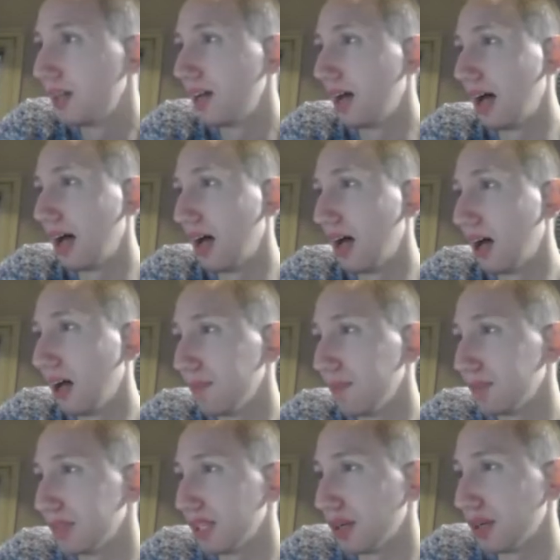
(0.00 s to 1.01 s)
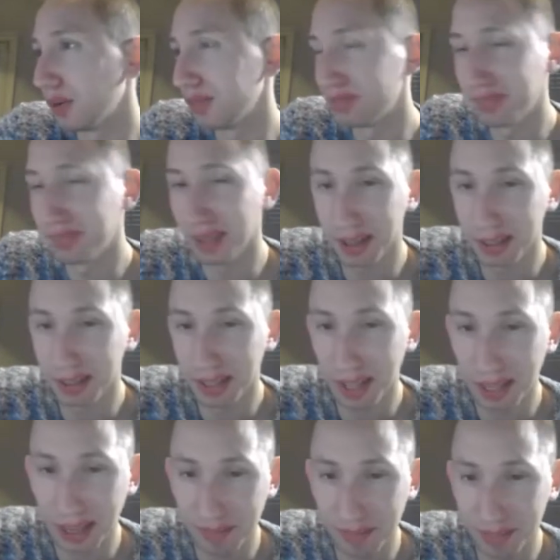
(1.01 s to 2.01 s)

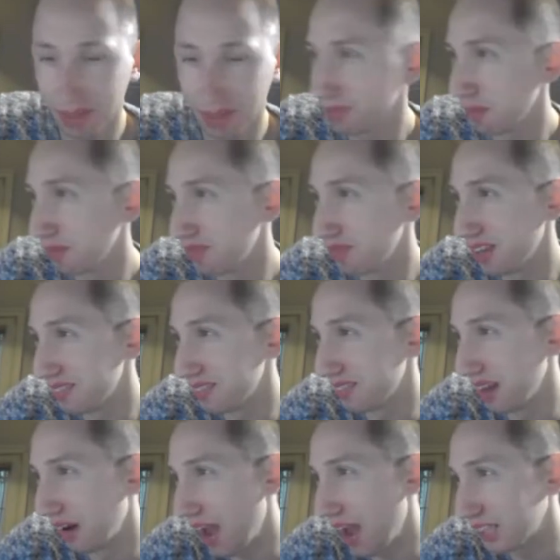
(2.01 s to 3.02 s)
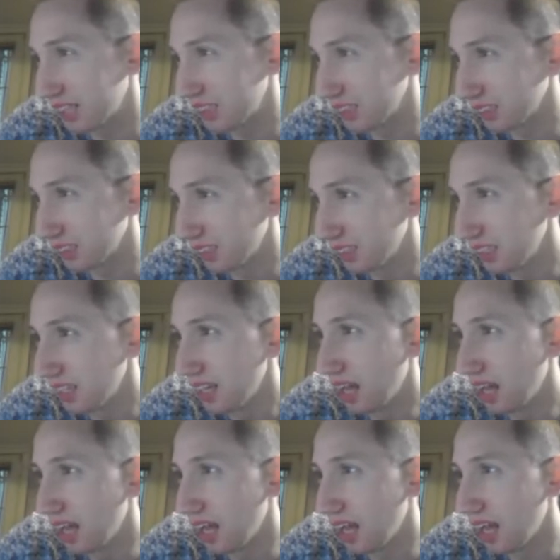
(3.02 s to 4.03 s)
I've done some events there actually.
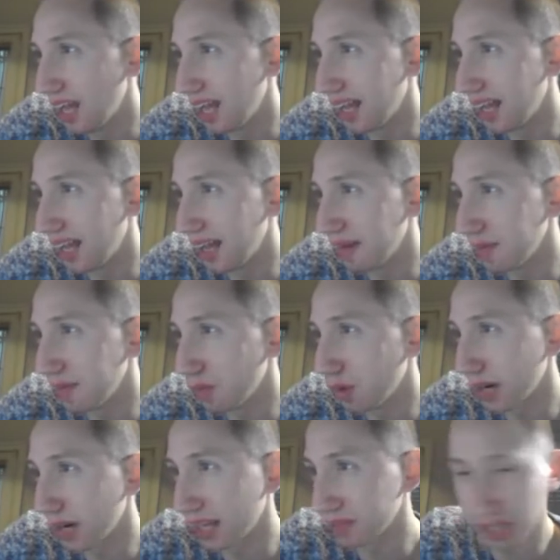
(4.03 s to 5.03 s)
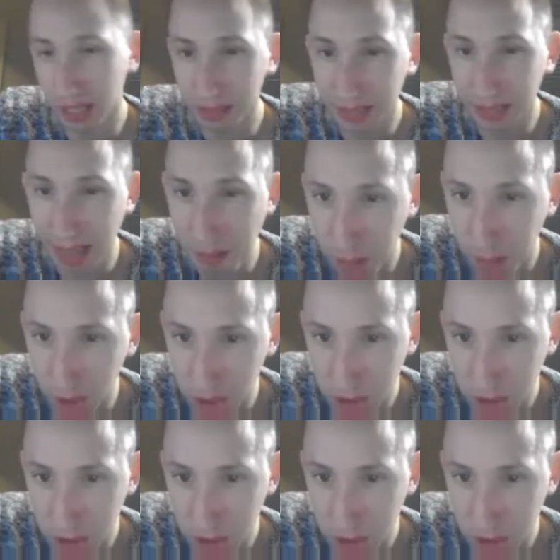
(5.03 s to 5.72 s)
What else? We got Lambert's